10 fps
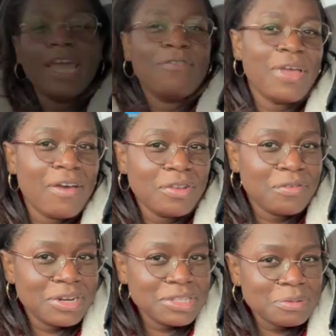If you haven't
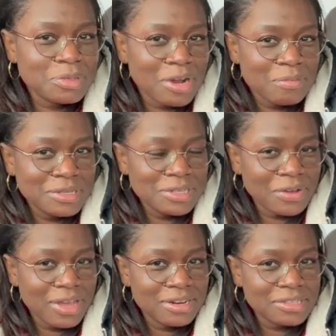already subscribed, please go
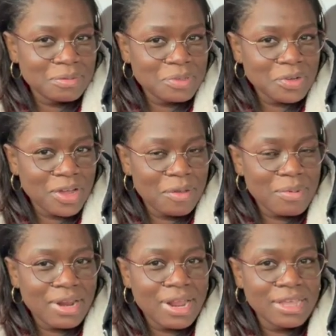ahead and subscribe,
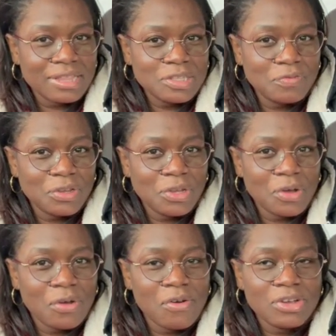like this
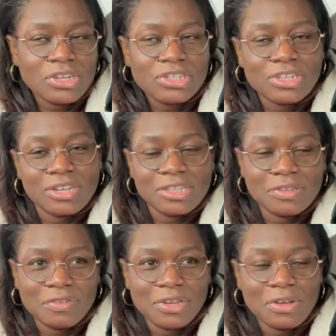video, share
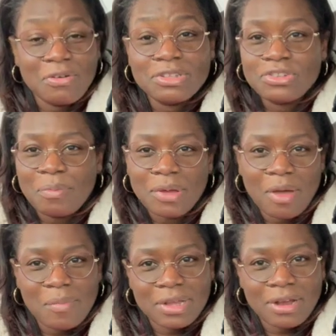this video, and drop a
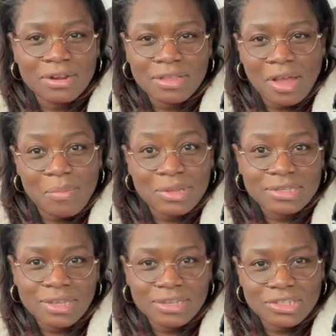comment under the comment
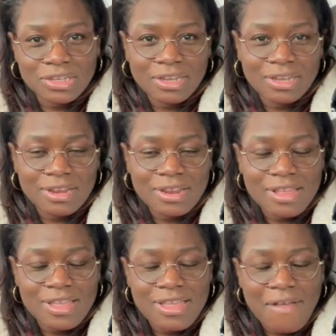section.
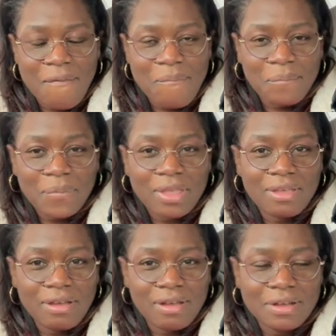
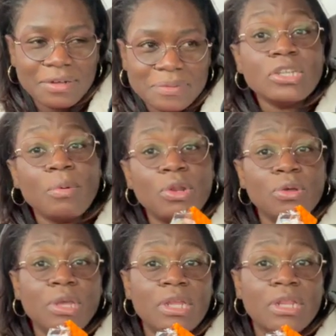Yeah. So I'm gonna
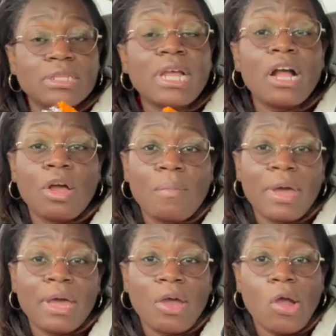go eat this. I'll come
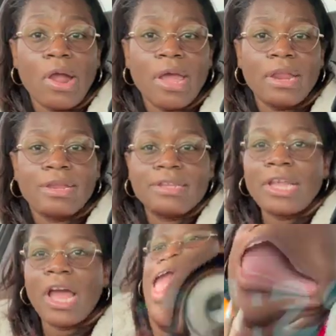back. All right? Yeah.